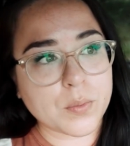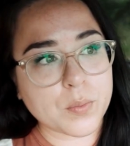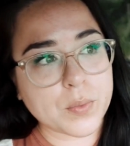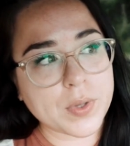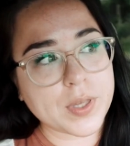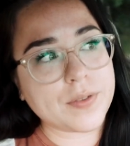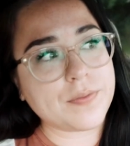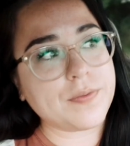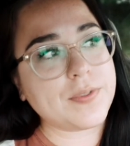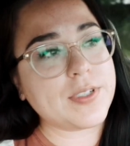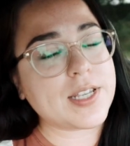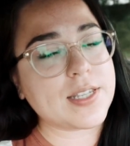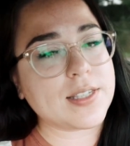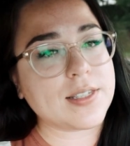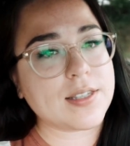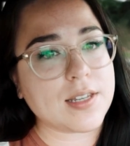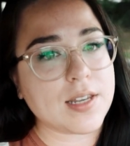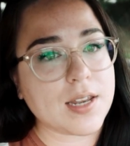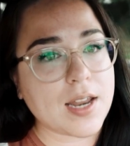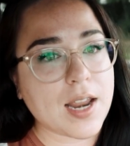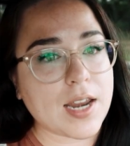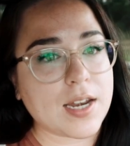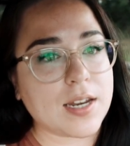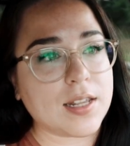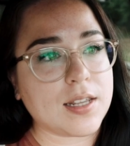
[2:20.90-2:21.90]
We have
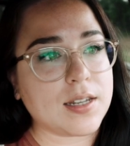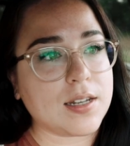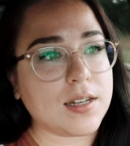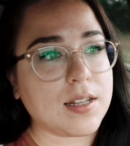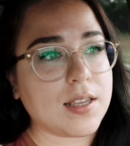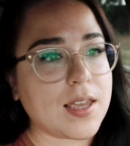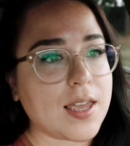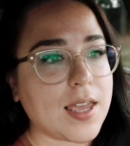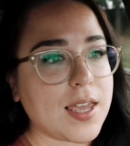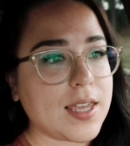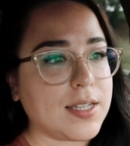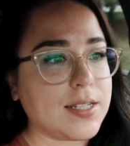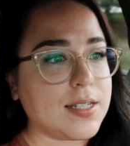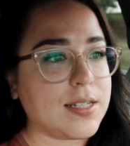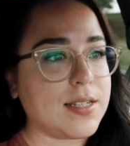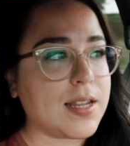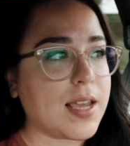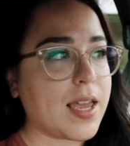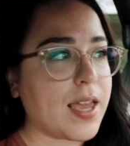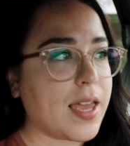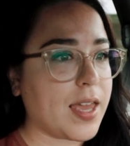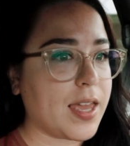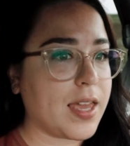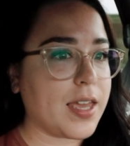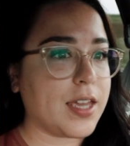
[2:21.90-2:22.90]
designated a
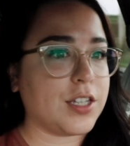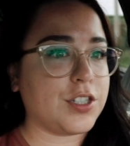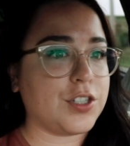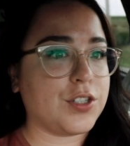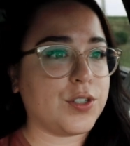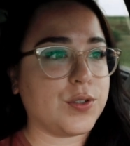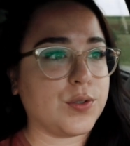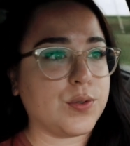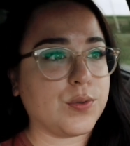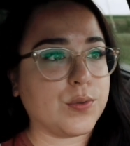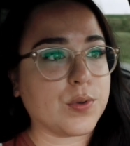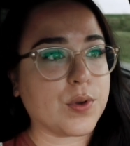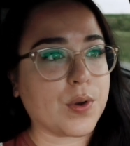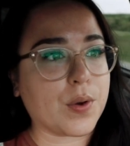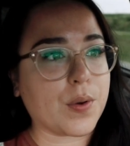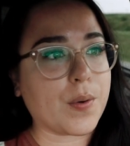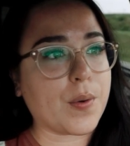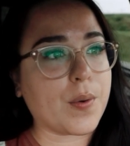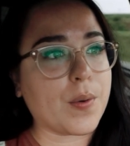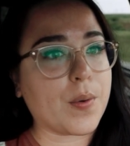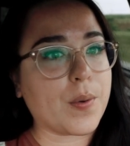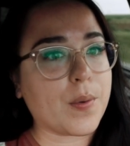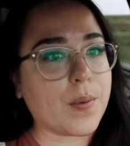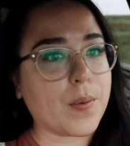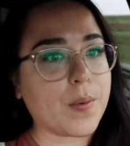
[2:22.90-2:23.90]
day to
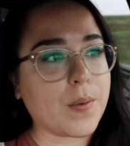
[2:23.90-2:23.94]
go